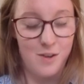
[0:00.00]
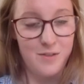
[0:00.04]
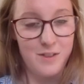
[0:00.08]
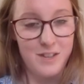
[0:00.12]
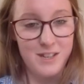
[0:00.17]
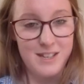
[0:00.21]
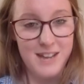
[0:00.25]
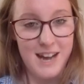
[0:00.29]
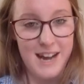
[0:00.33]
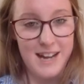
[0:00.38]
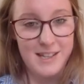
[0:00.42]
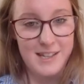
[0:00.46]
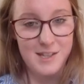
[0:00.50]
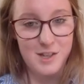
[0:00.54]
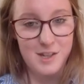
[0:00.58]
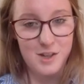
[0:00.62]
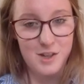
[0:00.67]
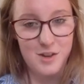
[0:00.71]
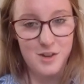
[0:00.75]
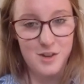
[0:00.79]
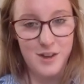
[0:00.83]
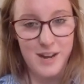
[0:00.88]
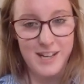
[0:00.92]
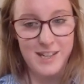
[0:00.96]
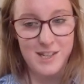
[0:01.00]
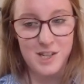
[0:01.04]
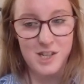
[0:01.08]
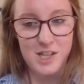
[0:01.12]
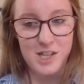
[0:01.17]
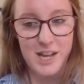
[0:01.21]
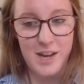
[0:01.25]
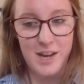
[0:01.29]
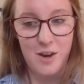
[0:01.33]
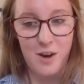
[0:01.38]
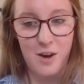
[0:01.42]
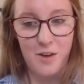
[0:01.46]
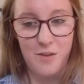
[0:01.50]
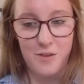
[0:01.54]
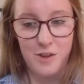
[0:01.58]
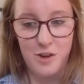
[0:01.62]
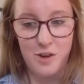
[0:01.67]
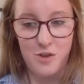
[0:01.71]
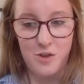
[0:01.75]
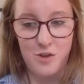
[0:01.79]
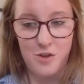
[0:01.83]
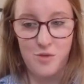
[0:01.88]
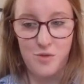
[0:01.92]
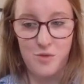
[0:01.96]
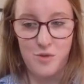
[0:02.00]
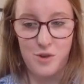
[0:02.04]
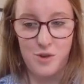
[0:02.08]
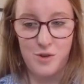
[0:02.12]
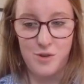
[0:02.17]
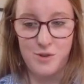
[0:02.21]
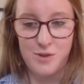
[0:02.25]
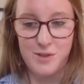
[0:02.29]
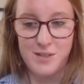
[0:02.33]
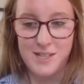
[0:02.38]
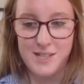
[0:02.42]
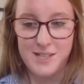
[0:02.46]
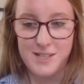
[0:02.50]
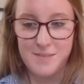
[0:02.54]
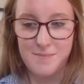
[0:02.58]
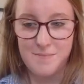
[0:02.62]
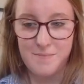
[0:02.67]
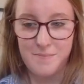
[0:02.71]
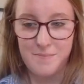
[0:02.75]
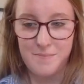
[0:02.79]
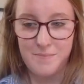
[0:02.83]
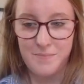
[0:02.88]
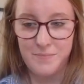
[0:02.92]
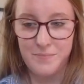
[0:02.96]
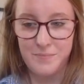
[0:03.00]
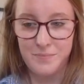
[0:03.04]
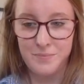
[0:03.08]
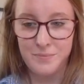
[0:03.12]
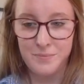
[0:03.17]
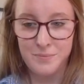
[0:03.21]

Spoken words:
the appearance of the dancer trying to shake off their trews.